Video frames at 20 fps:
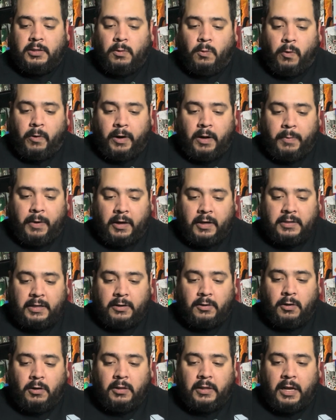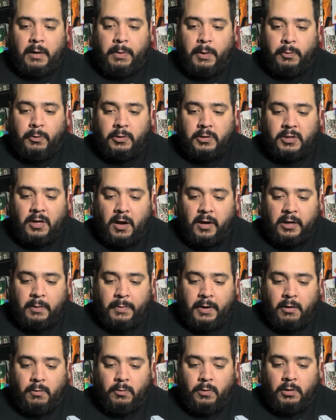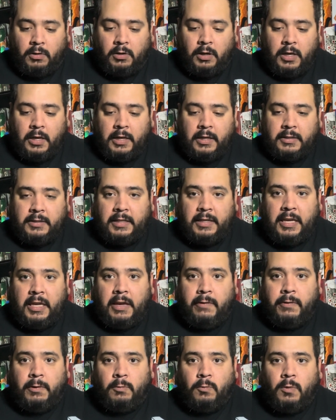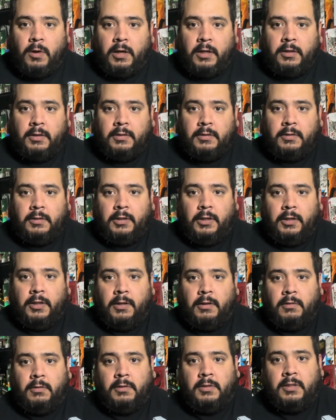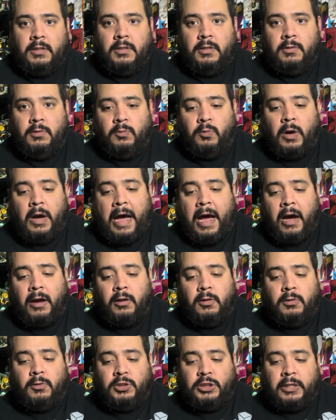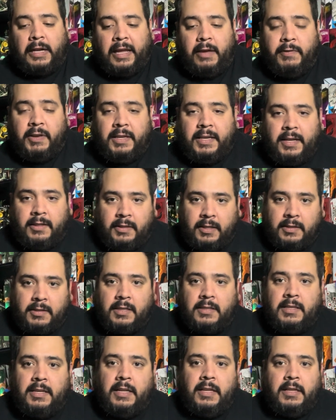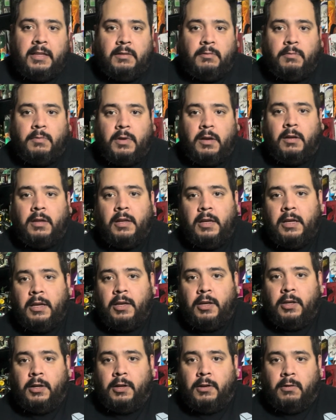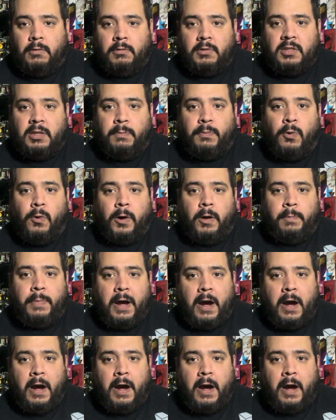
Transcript: to worry about because I know a lot of people would talk about, well, did he even want, you know, how should I even get this? Because he didn't, support